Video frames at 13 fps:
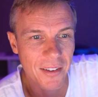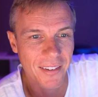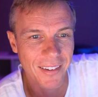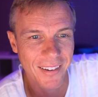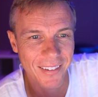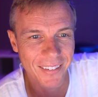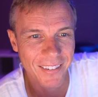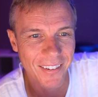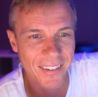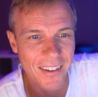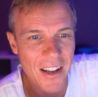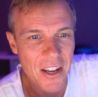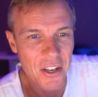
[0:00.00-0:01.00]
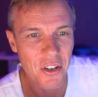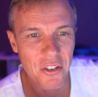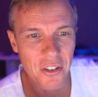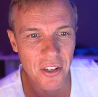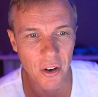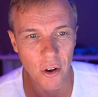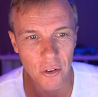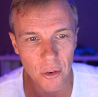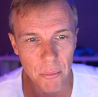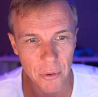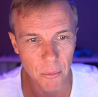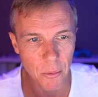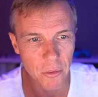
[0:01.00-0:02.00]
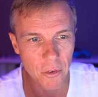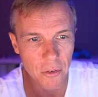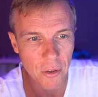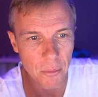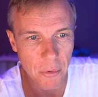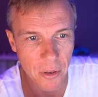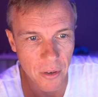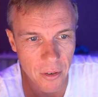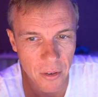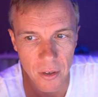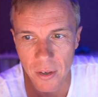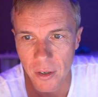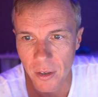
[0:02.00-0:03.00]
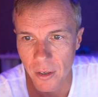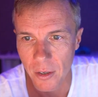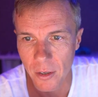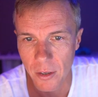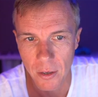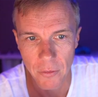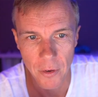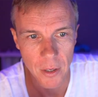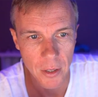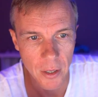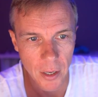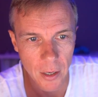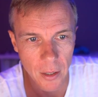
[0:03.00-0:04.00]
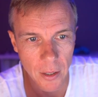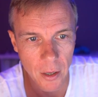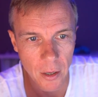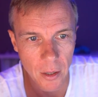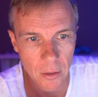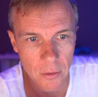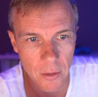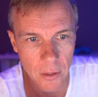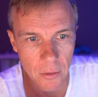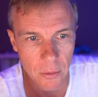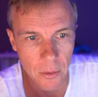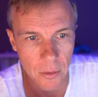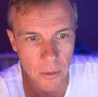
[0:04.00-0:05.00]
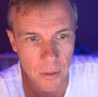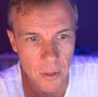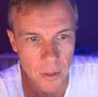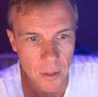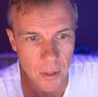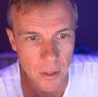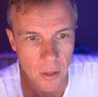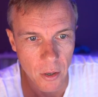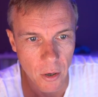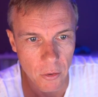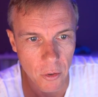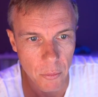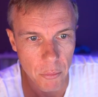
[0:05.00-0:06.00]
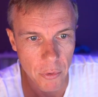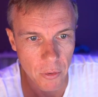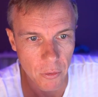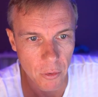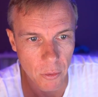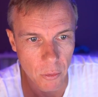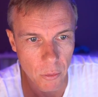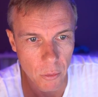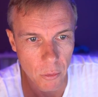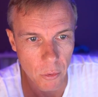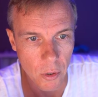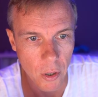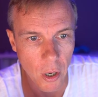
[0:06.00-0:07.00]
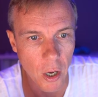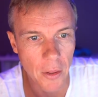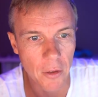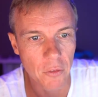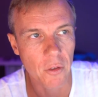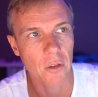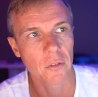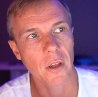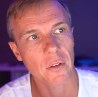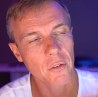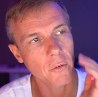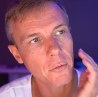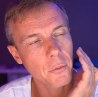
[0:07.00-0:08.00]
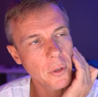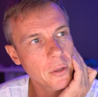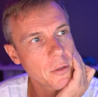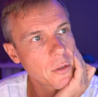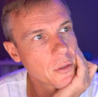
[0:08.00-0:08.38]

Here's Scott. You should get Octoprint. What's Octoprint? If only you had a link. Oh, there's a link to it. Octoprint.org. Oh, is that software.